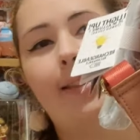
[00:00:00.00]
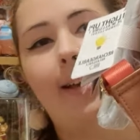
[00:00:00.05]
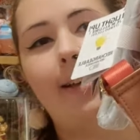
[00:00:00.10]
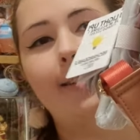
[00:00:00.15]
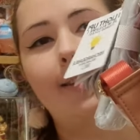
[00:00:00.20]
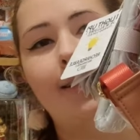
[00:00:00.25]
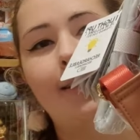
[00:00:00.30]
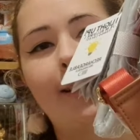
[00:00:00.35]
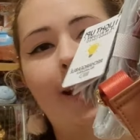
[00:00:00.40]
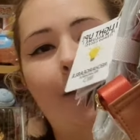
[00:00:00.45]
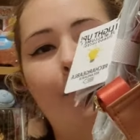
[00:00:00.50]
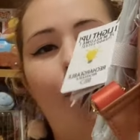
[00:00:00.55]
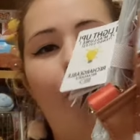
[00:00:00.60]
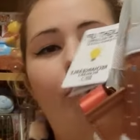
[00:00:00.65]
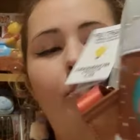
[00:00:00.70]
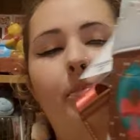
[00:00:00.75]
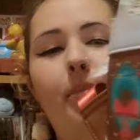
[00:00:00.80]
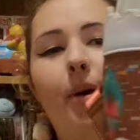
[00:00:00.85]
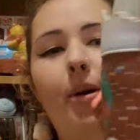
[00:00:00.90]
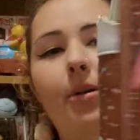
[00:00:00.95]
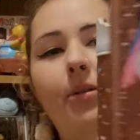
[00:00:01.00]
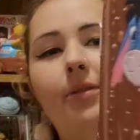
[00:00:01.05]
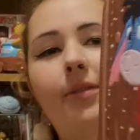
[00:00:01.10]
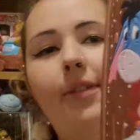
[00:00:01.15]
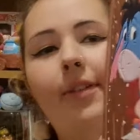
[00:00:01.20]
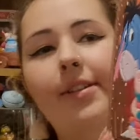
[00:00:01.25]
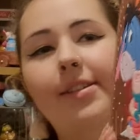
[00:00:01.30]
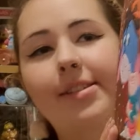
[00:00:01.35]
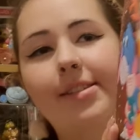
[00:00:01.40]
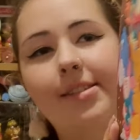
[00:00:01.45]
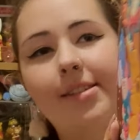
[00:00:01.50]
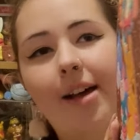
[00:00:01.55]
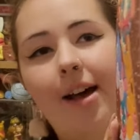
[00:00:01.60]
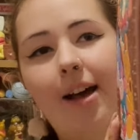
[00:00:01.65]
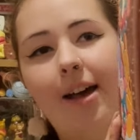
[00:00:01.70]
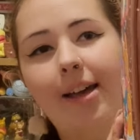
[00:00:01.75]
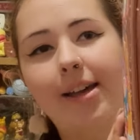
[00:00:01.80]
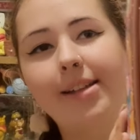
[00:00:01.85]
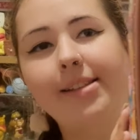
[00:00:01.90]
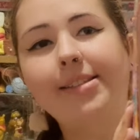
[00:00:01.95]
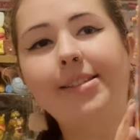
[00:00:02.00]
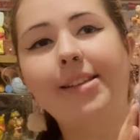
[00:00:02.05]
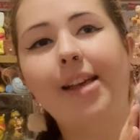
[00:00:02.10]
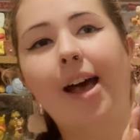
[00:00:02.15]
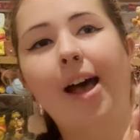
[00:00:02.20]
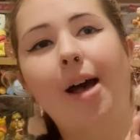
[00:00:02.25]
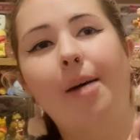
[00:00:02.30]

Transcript: that is the same on both sides.